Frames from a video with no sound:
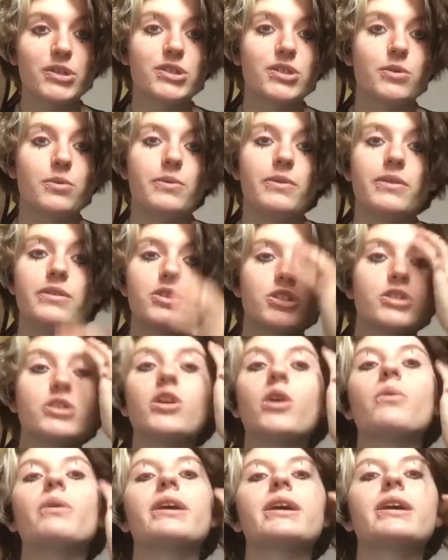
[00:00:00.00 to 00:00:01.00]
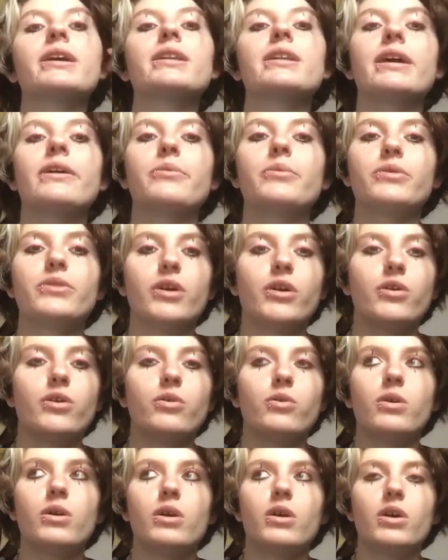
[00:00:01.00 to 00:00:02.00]
So just knowing, they will know
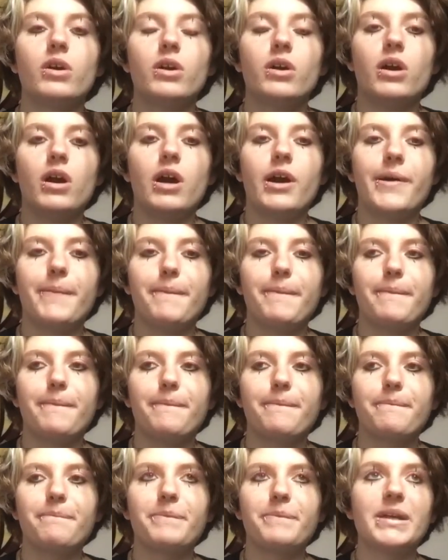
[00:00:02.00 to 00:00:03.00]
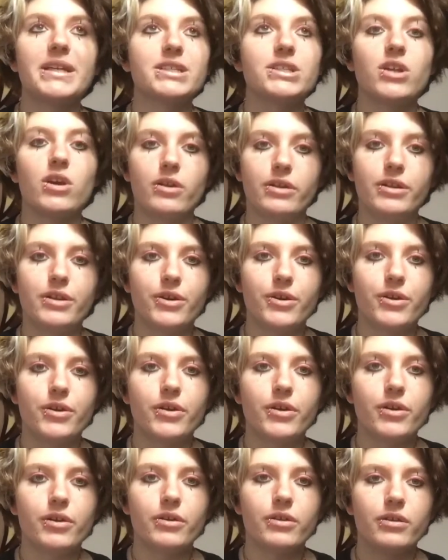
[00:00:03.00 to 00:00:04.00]
based on
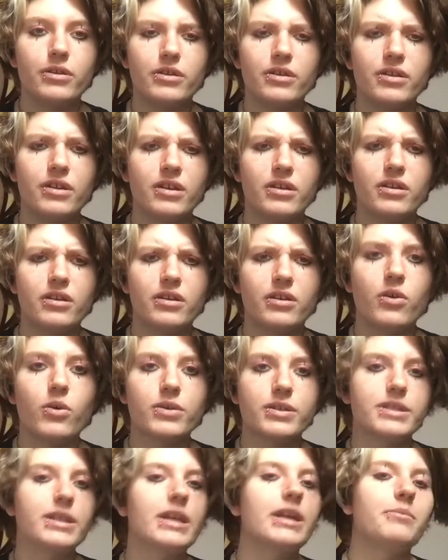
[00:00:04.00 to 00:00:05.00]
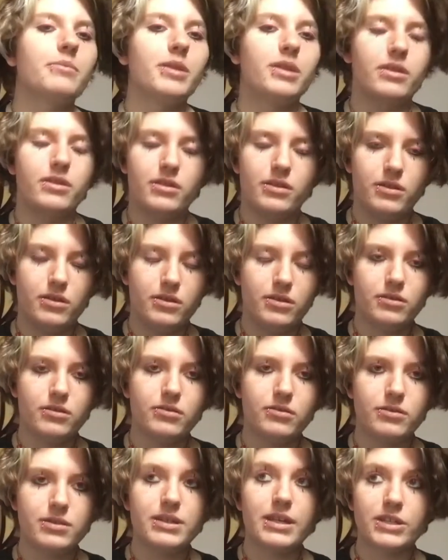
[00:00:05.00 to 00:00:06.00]
the course name and the
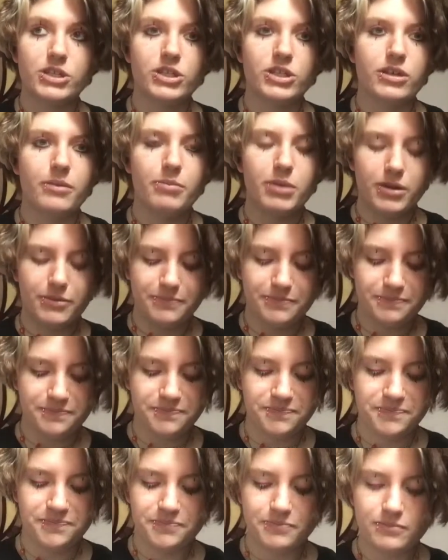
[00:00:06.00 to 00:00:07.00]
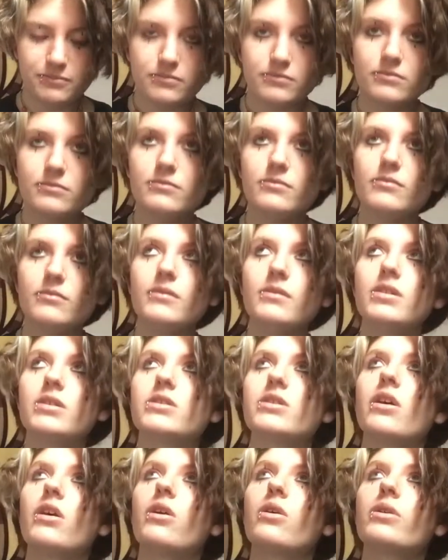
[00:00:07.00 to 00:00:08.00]
section number. So
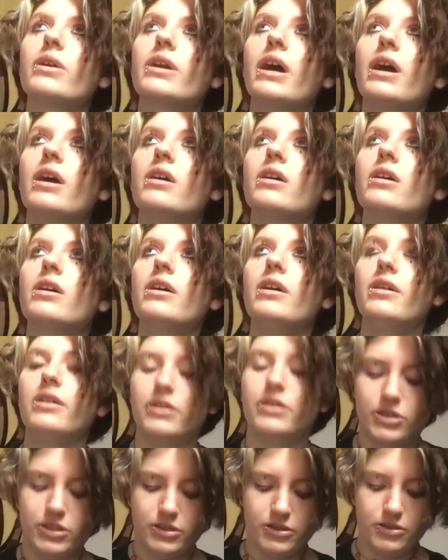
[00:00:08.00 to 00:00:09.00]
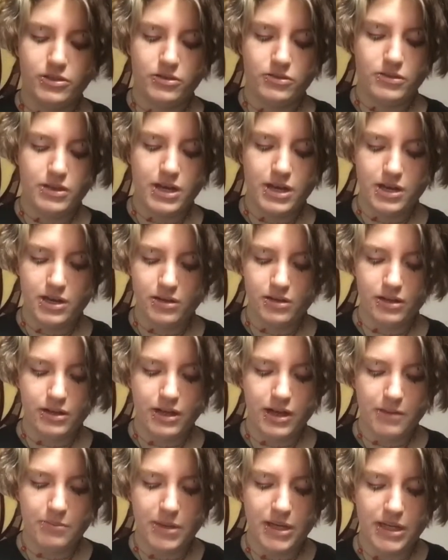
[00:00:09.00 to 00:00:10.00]
yeah, let's just do that, like
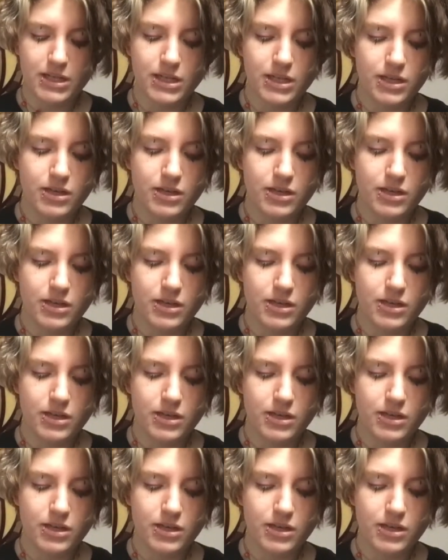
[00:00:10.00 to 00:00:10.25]
MAT.